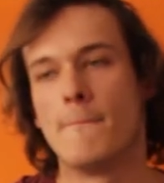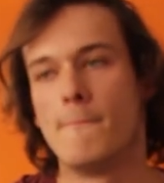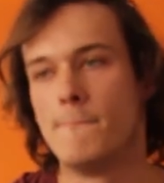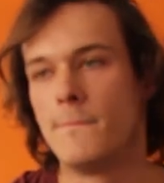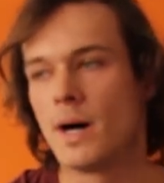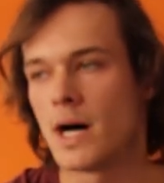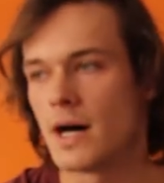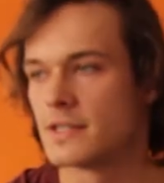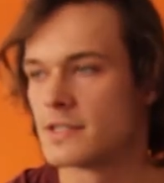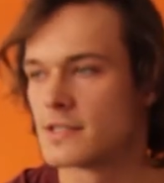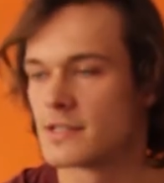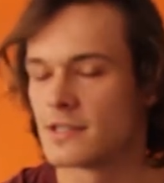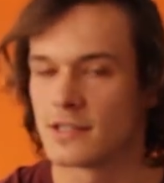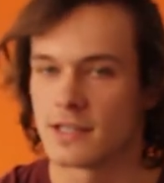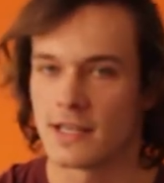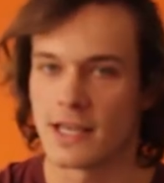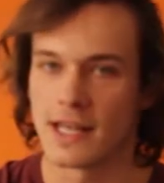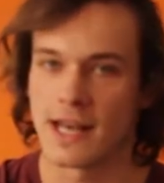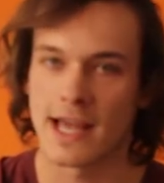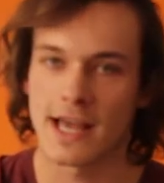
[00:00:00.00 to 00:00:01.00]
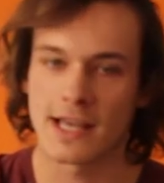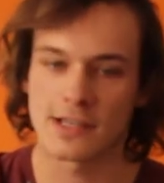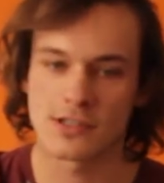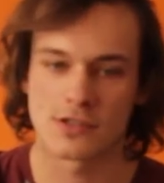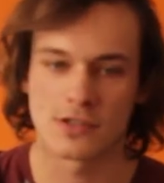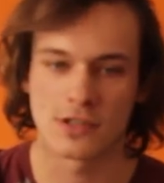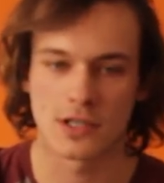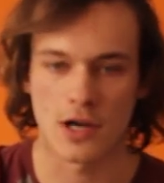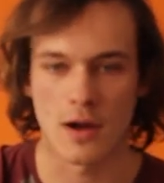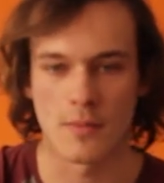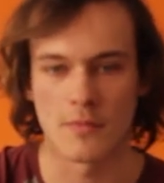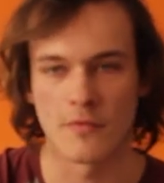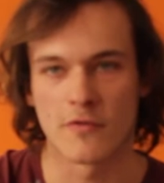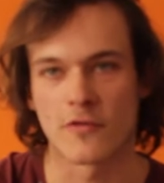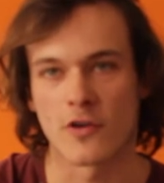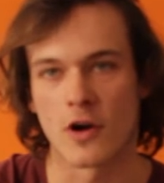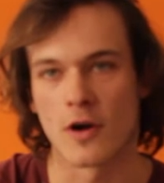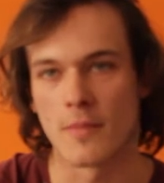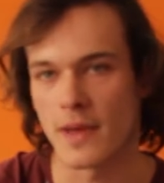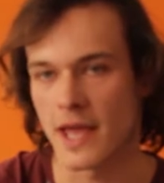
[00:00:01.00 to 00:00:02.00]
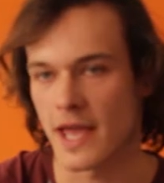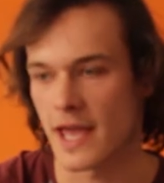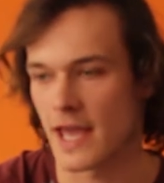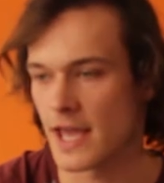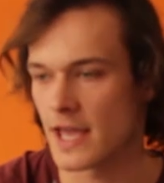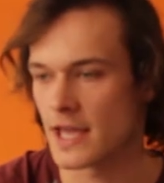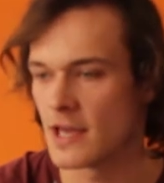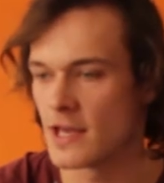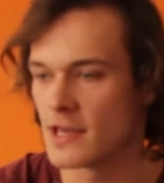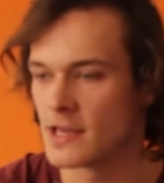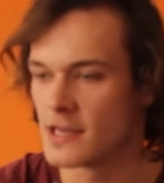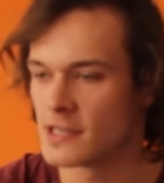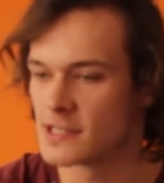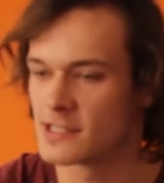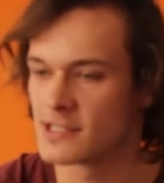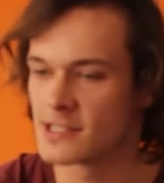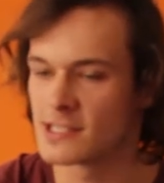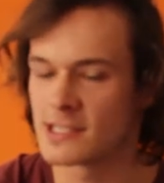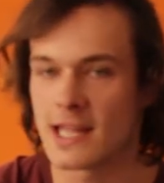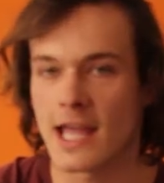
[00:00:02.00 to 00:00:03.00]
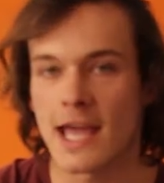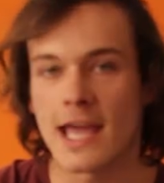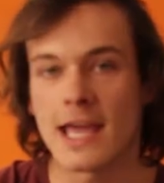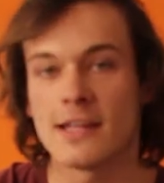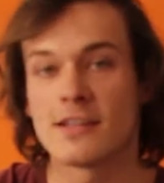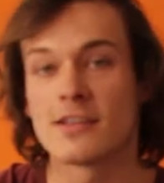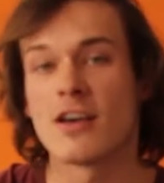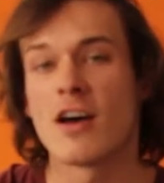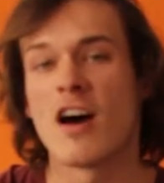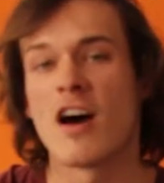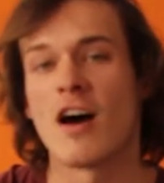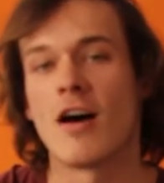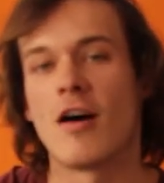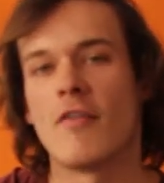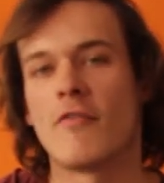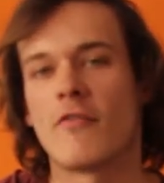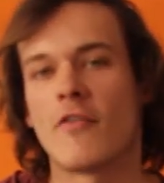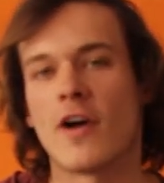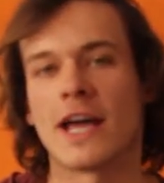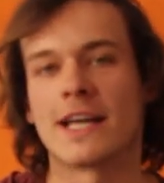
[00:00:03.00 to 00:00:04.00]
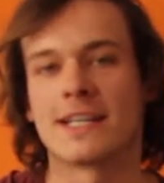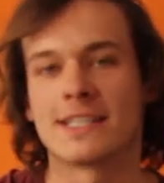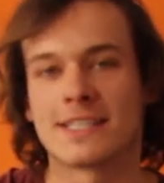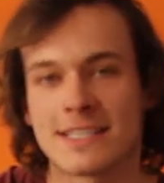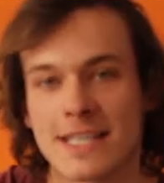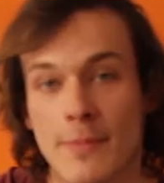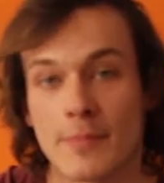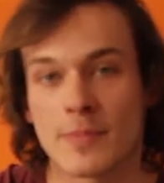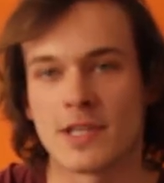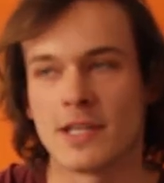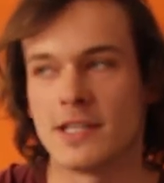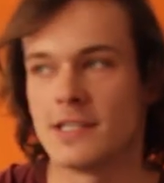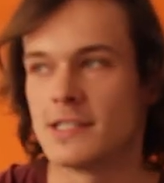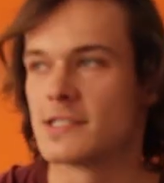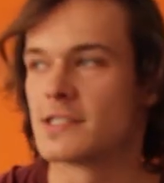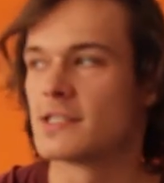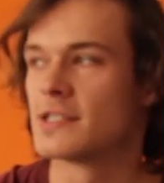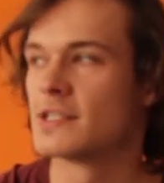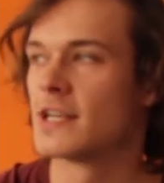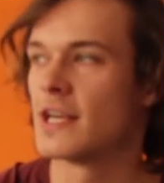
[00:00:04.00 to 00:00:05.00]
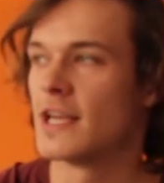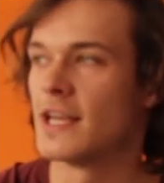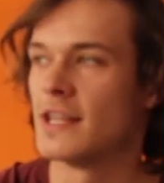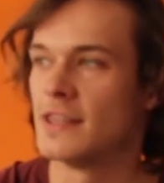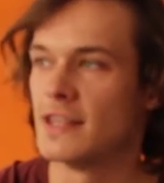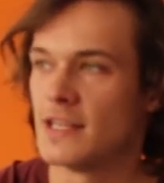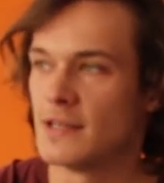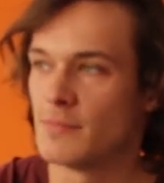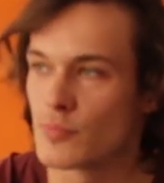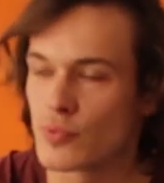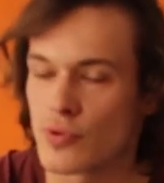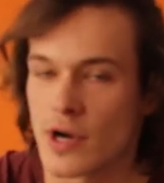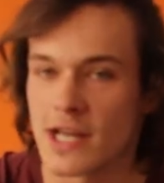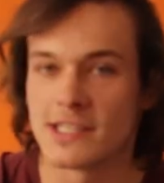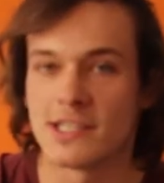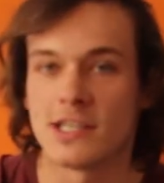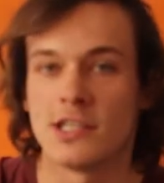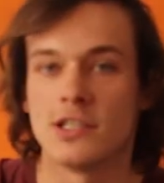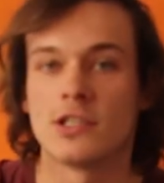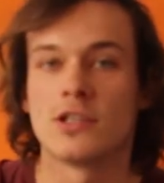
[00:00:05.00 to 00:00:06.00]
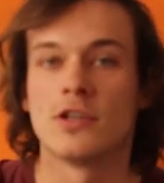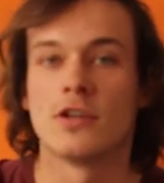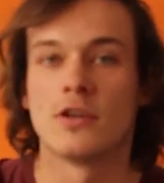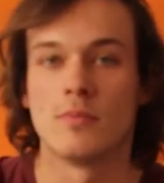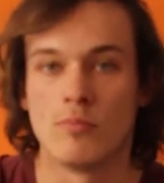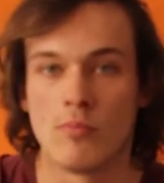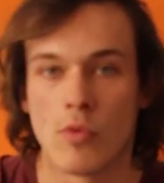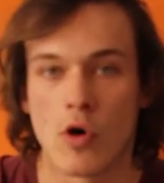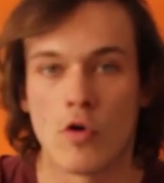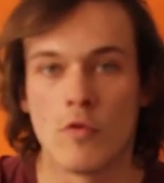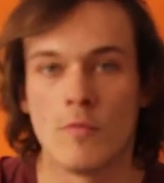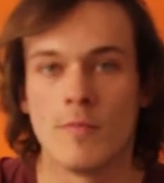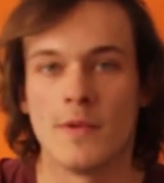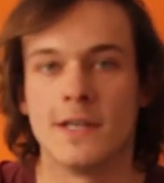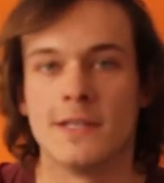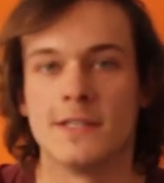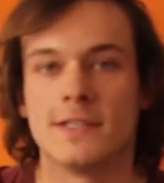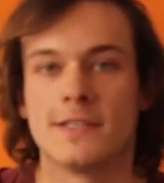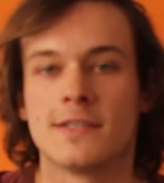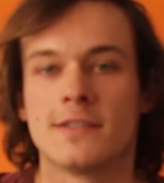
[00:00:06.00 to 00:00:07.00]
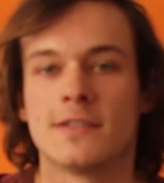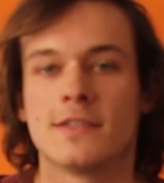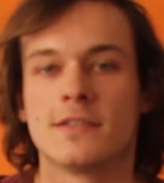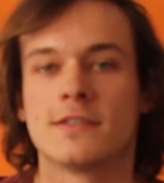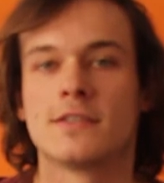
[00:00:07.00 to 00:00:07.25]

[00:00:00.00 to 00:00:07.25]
But it has to come from a state of acceptance in the present moment.